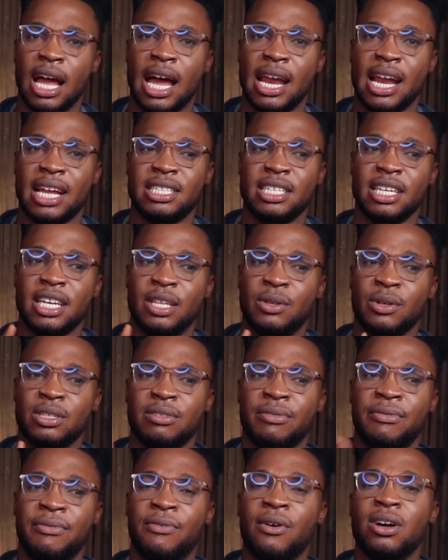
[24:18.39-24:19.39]
And I think it
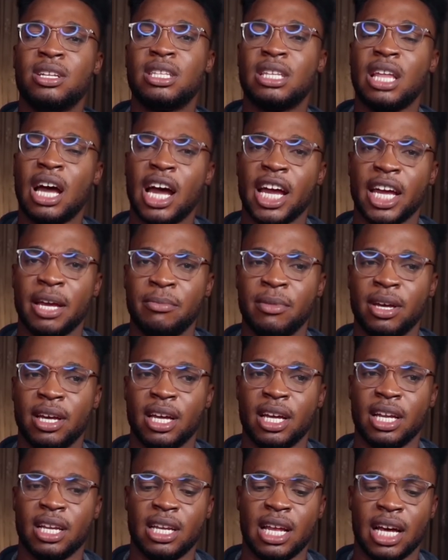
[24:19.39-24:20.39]
was the 4th
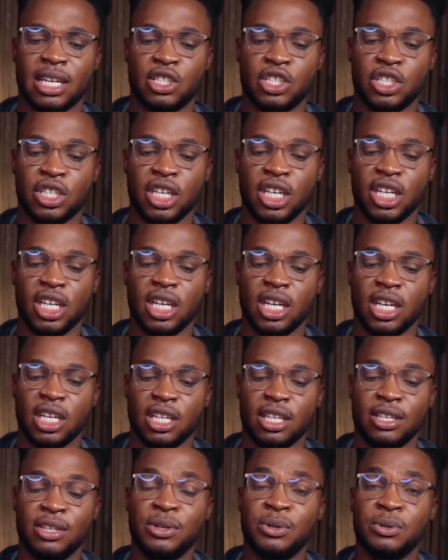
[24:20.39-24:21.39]
time that she
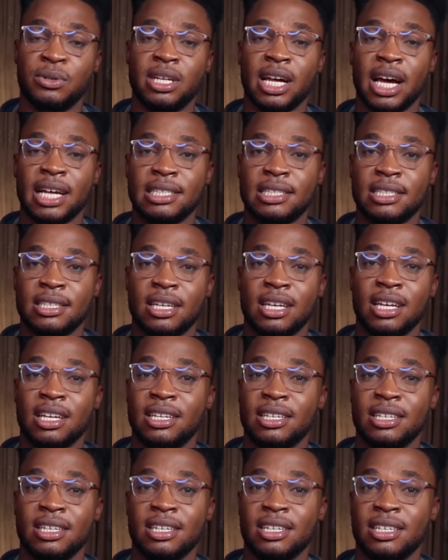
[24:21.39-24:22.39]
knew that
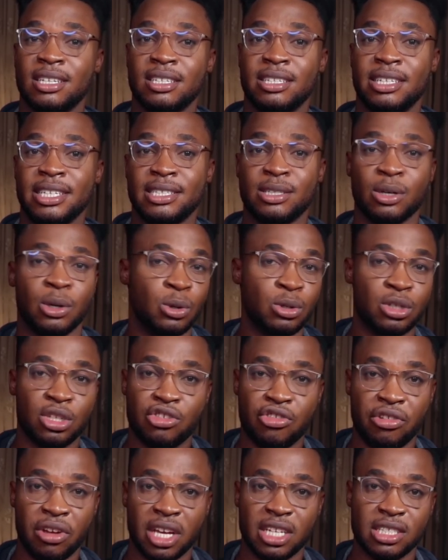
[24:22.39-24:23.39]
this
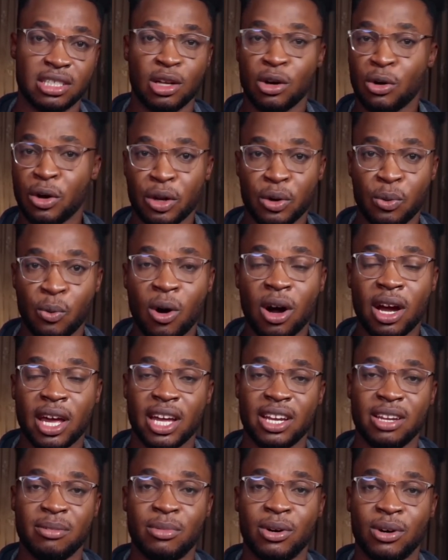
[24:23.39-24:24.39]
old trick is not going to
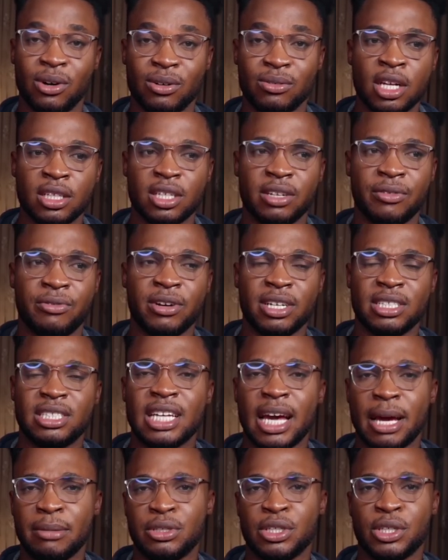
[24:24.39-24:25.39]
work anymore. So the first
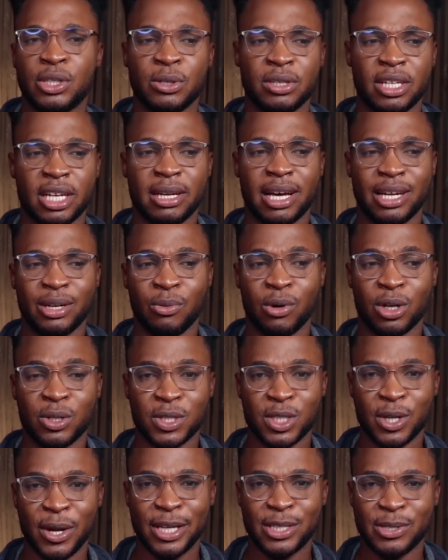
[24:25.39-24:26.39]
time she told them that the world
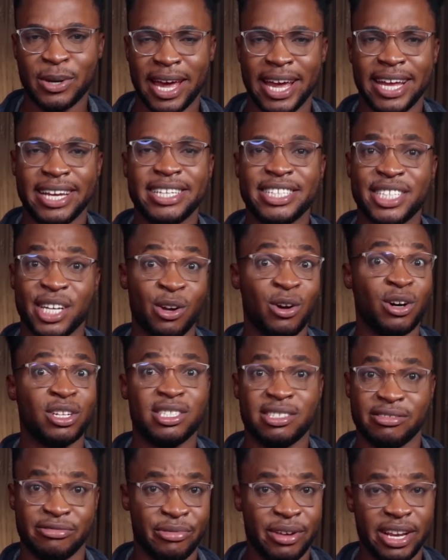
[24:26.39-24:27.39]
was going to end, she
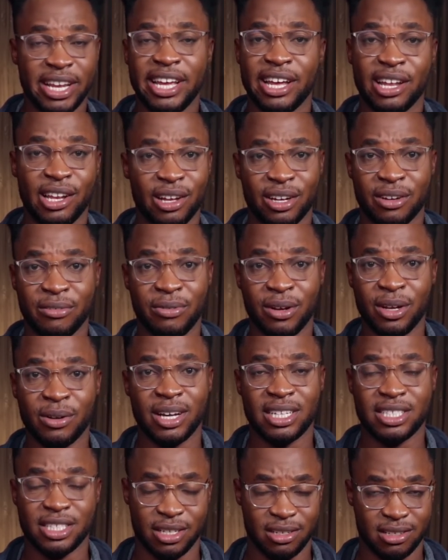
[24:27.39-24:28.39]
got really a lot of
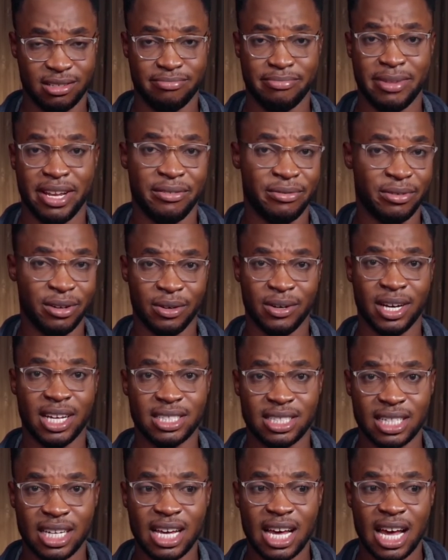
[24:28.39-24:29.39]
followers. She got many
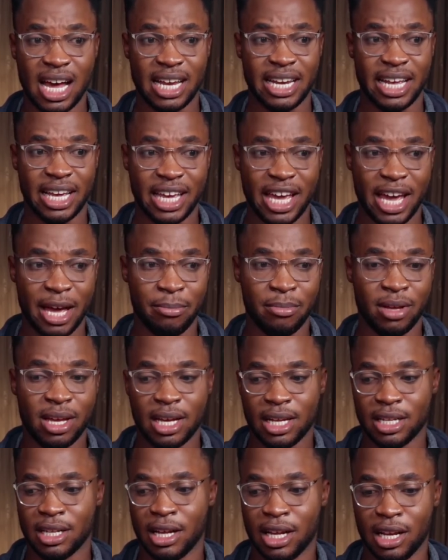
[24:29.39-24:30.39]
followers and they
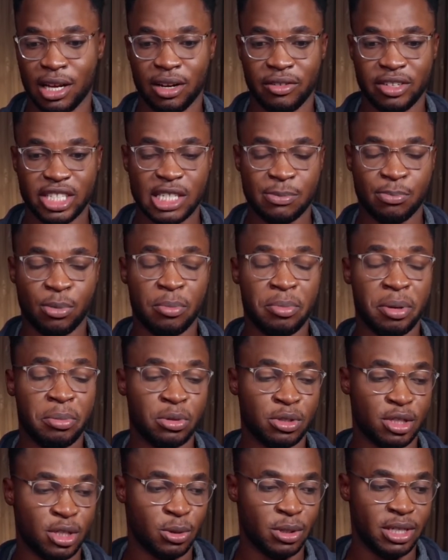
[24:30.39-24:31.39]
came. A lot of these poor
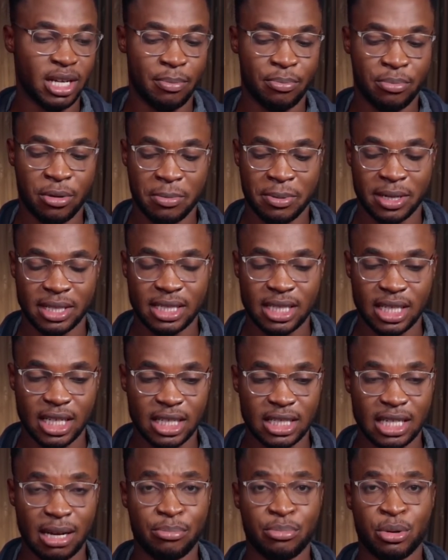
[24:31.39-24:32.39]
people sold their
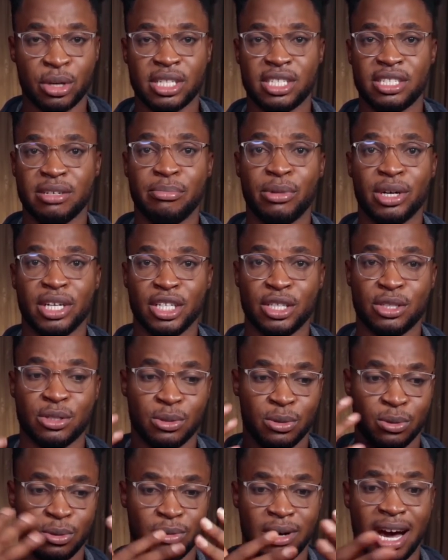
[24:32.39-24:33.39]
properties and brought the money
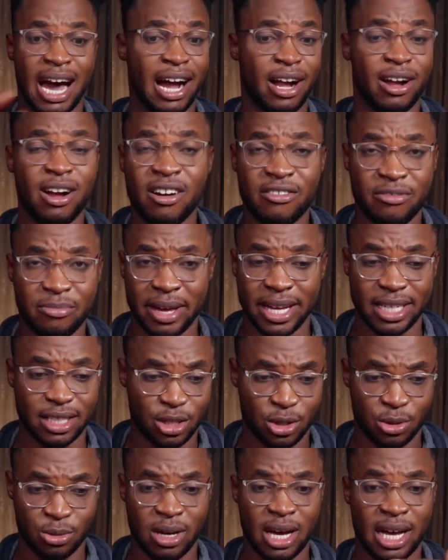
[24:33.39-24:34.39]
to her
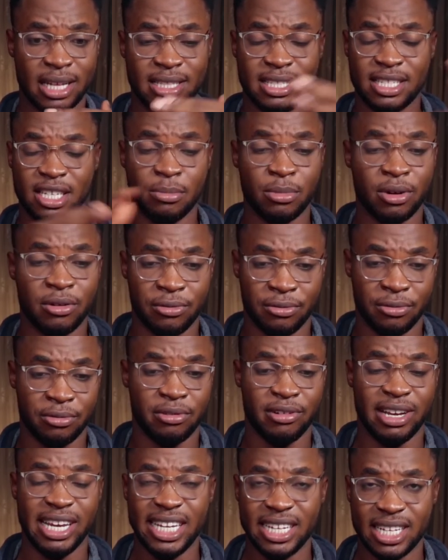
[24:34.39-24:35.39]
government, to her team of
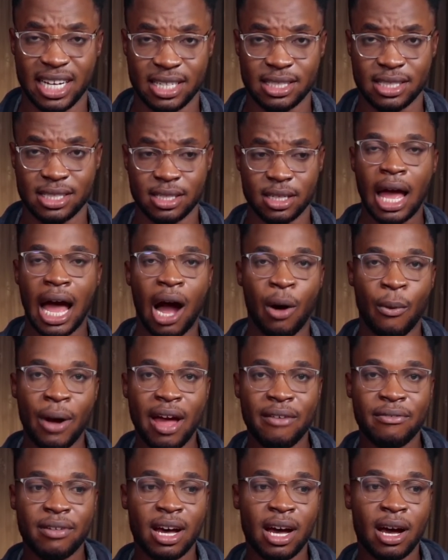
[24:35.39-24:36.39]
leaders.
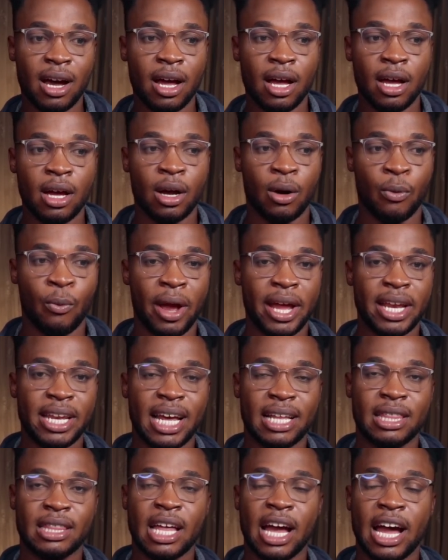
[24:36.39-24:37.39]
However, when
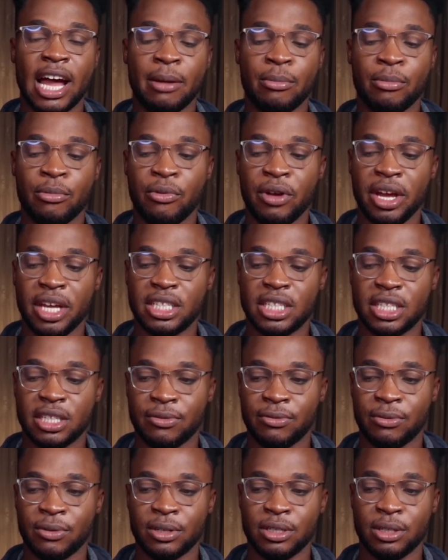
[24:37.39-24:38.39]
that time
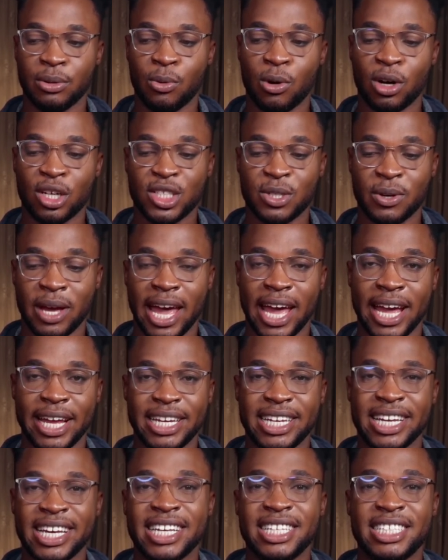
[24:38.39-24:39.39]
reached for the world to
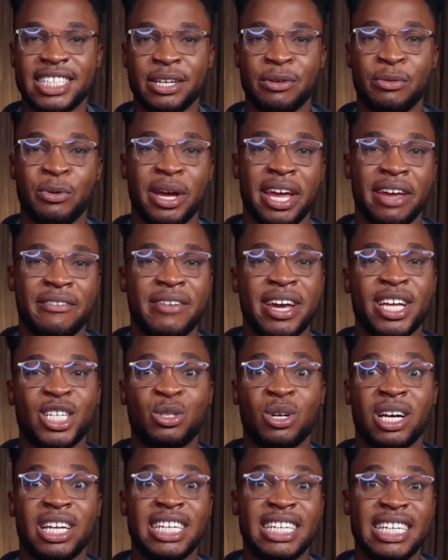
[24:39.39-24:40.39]
end, she will
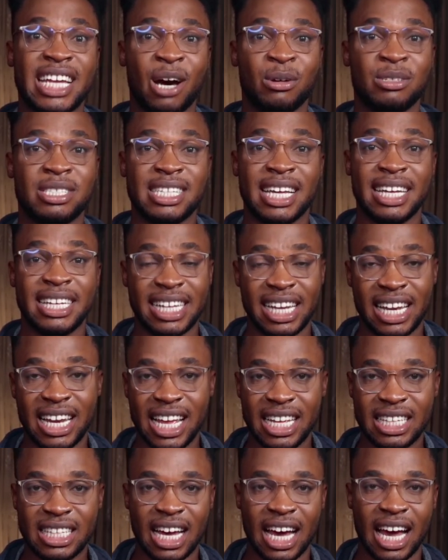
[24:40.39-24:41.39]
eventually now send a
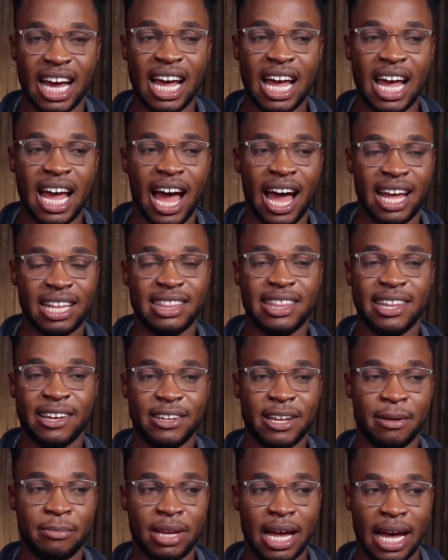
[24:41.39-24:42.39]
letter and
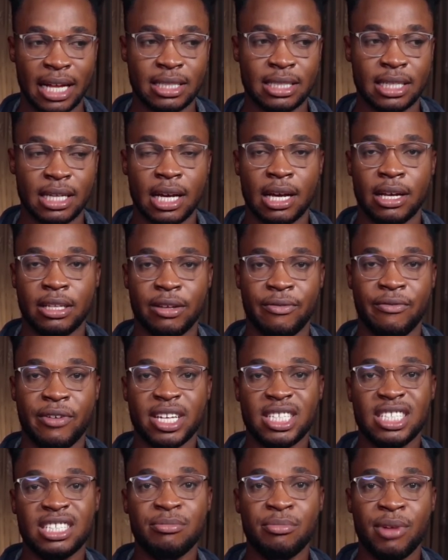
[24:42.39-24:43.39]
tell them that the
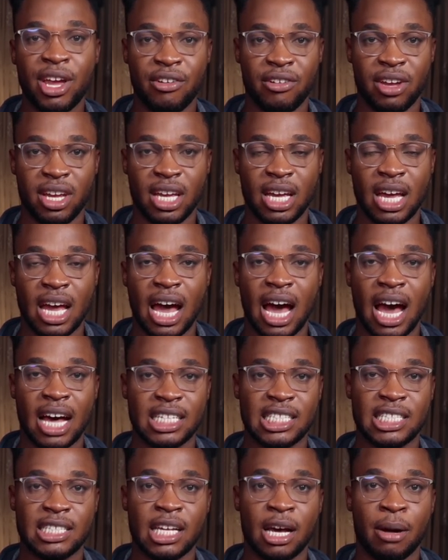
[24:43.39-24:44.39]
Virgin Mary
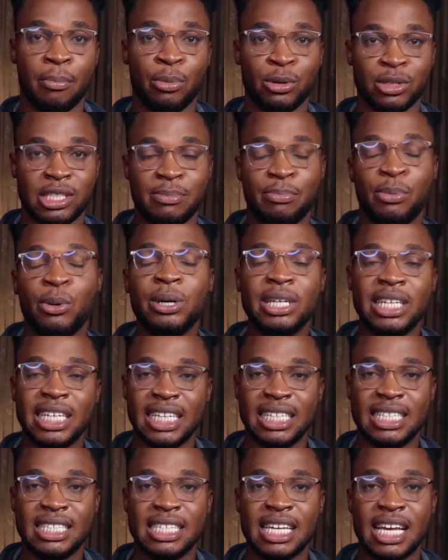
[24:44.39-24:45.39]
has postponed
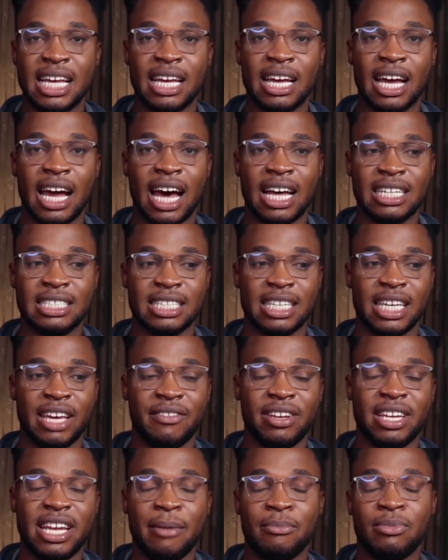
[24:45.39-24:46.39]
it, as
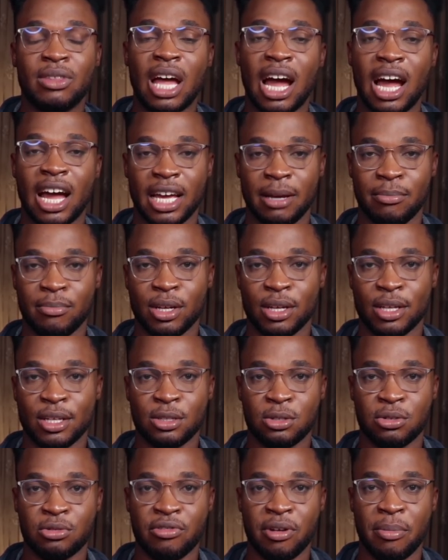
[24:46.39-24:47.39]
giving them
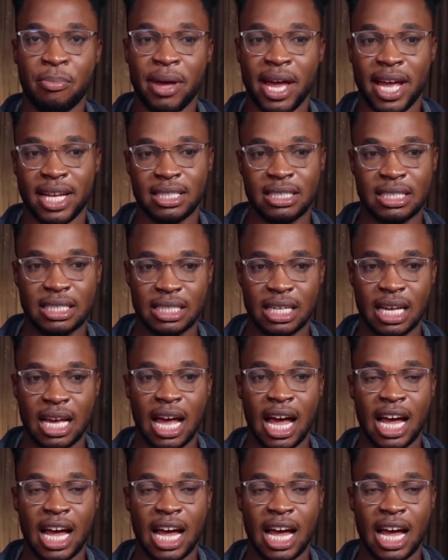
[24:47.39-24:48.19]
time to repent.